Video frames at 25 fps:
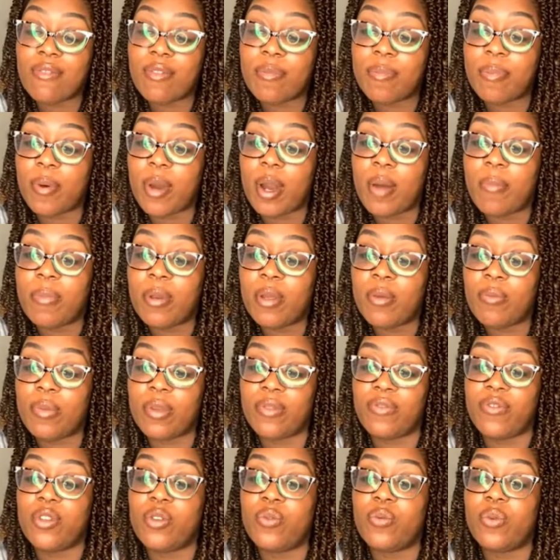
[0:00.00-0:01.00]
have a
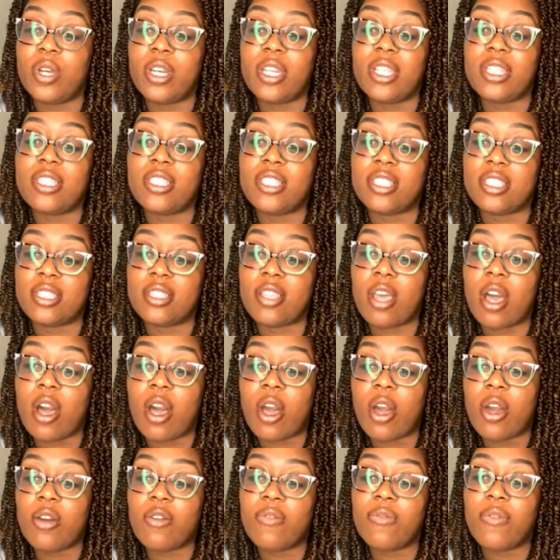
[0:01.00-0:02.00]
problem with you wanting to
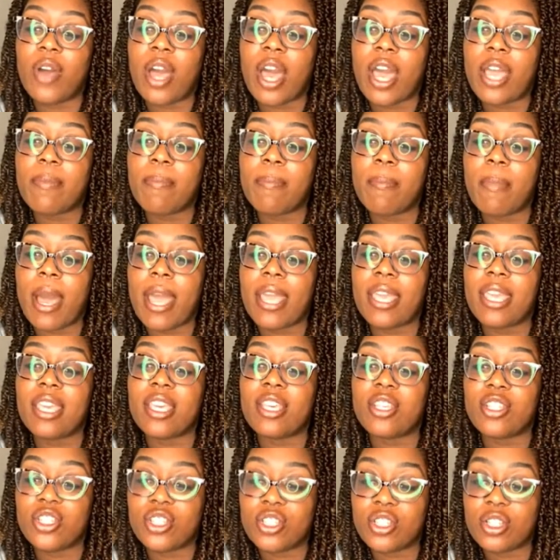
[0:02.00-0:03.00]
start over.
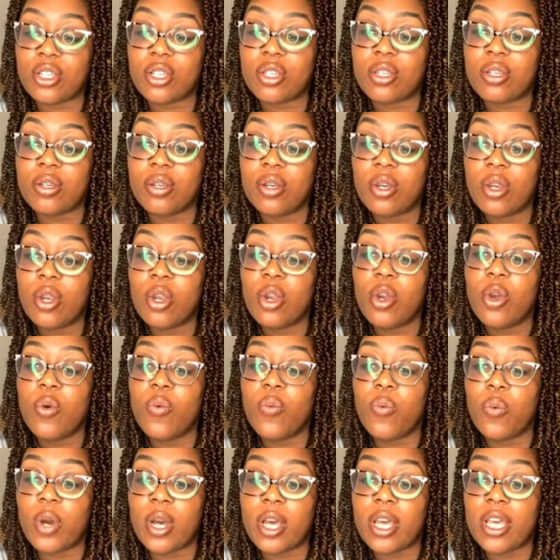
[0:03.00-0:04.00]
My issue
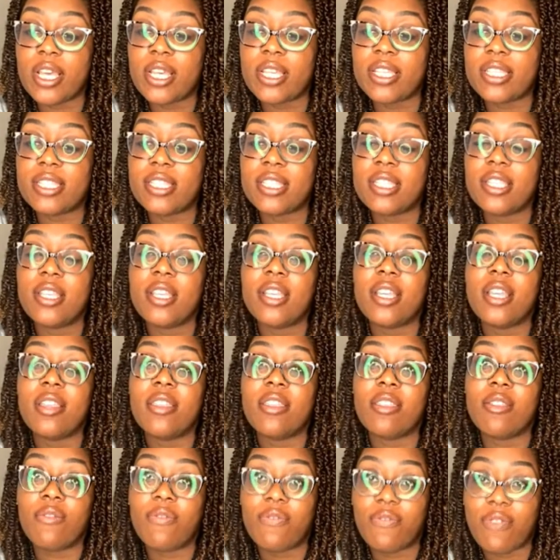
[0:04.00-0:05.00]
was
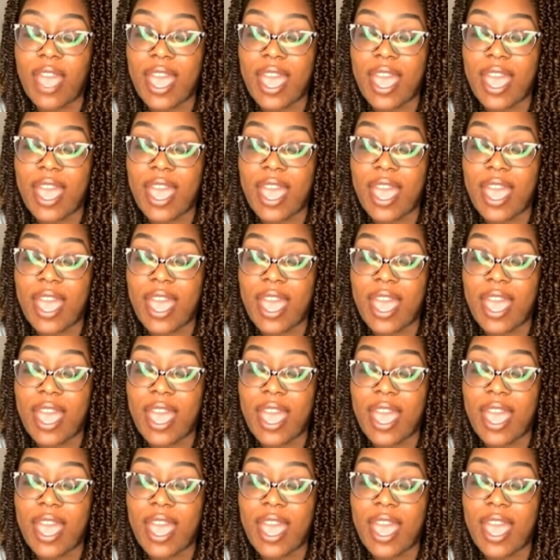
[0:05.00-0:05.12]
the